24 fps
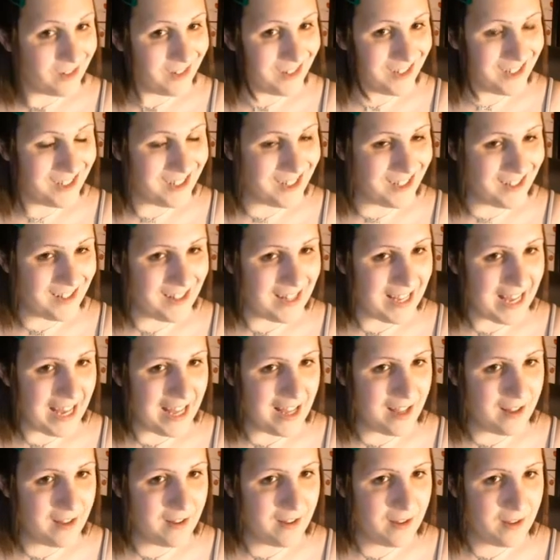do that
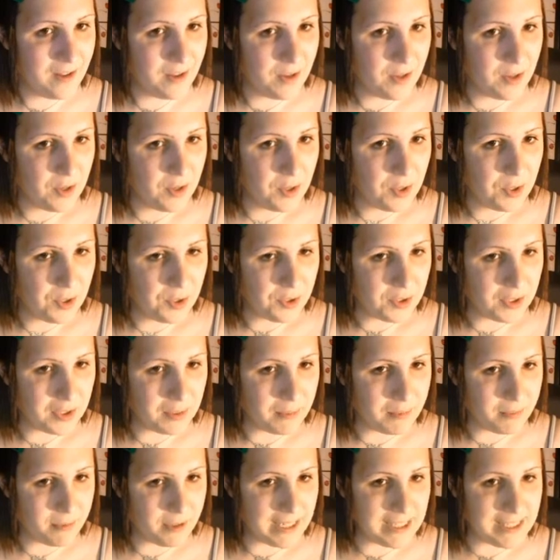gonna
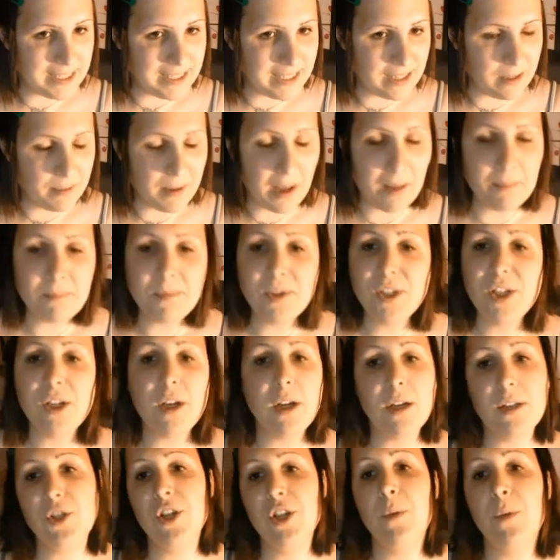bring it down. I'm too.
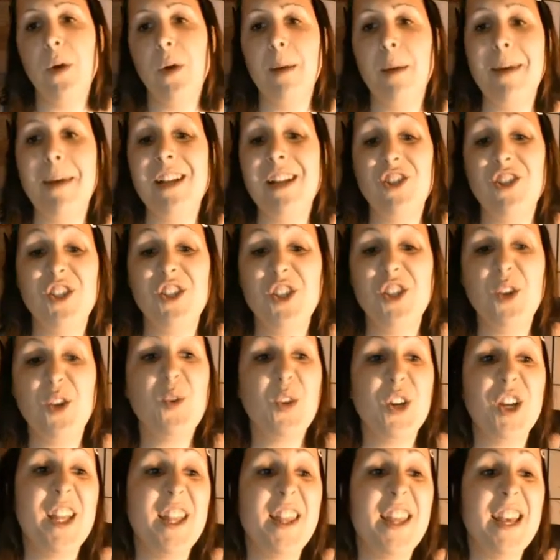Do you know what? I'm actually too
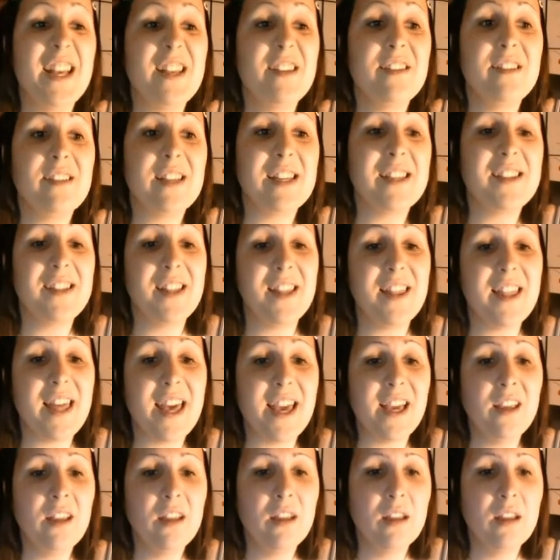good at this. That's the thing.